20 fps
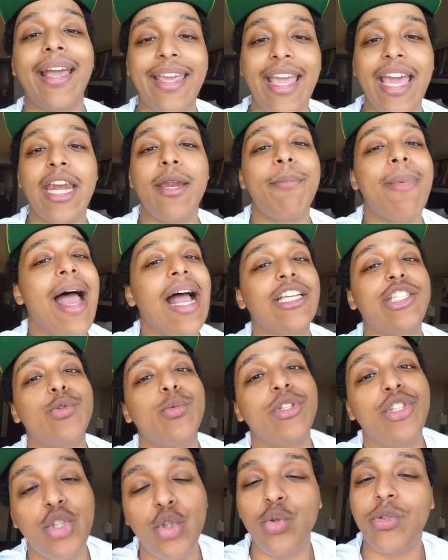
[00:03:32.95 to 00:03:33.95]
can't imagine
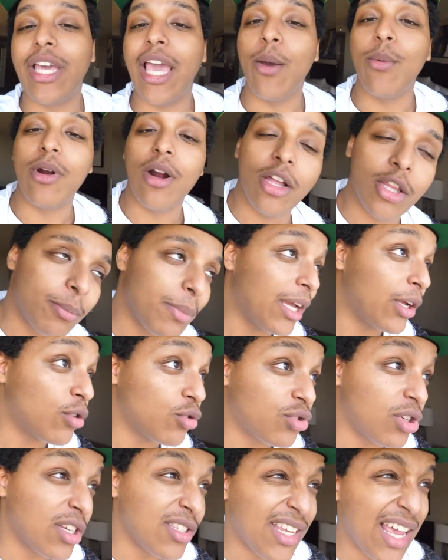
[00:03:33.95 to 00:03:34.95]
with 2K with all the
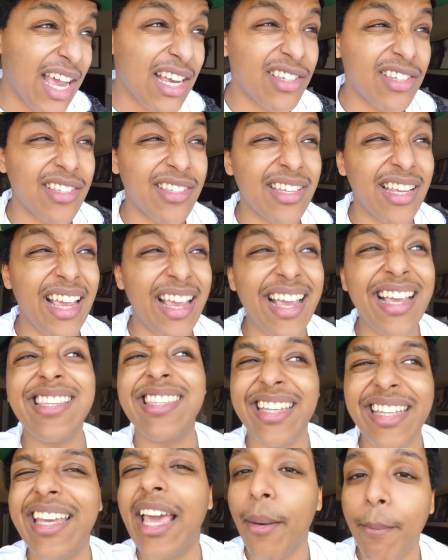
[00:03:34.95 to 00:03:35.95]
microtransactions
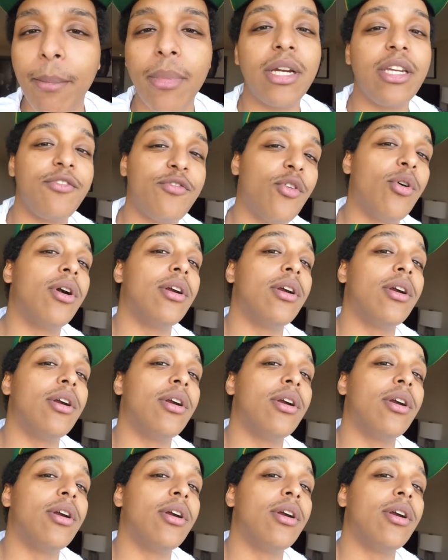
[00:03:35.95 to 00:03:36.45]
isn't getting money for